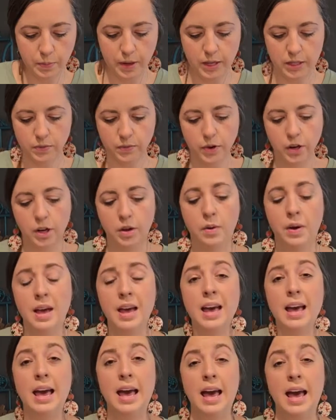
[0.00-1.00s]
best for you.
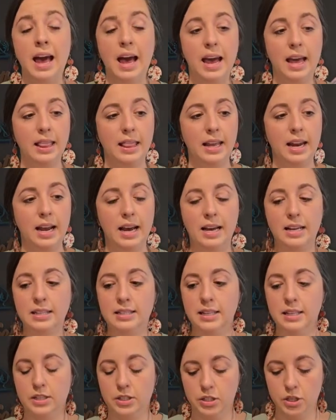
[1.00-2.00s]
And then it has
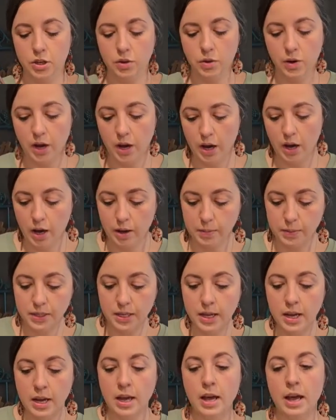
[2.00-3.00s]
these 2 cups.
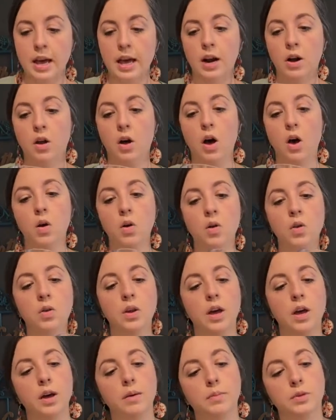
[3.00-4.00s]
It'll hold
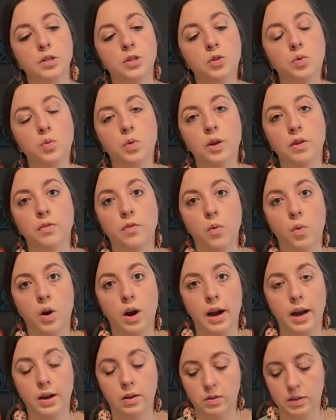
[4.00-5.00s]
up to
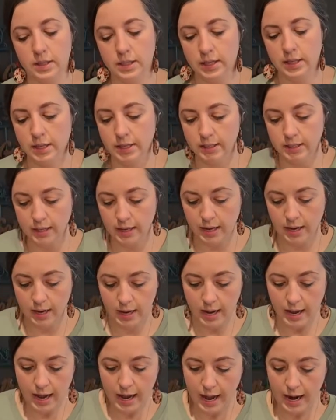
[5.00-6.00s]
24 ounces,
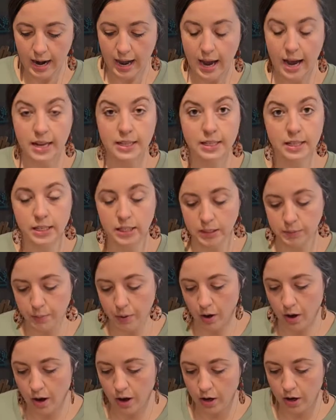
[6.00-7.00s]
and it has a
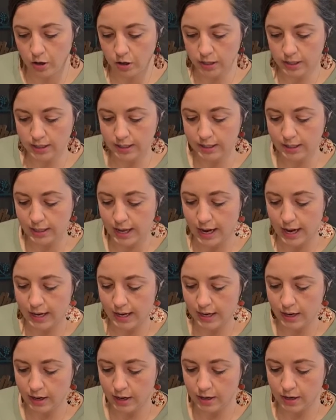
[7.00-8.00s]
spot. You just slide
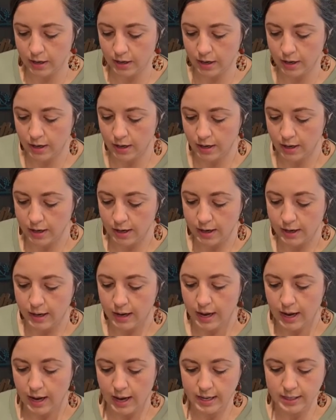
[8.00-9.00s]
it under.
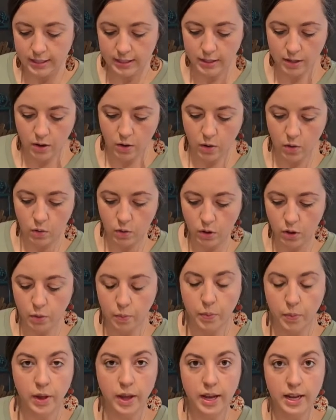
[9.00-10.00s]
Has its own
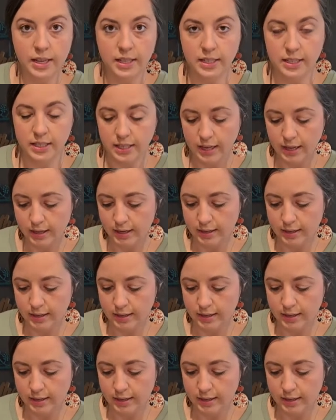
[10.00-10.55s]
little place